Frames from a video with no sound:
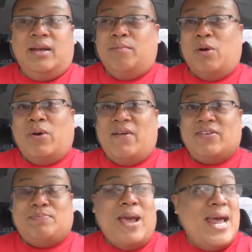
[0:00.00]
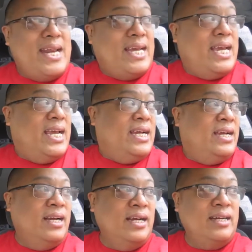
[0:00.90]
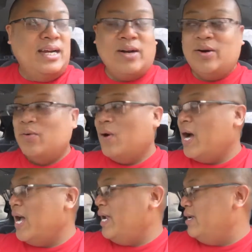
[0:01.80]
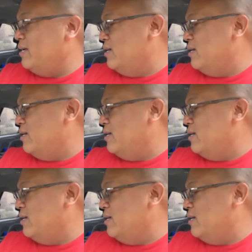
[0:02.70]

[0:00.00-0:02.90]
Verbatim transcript: My wife is panicking. I don't know why.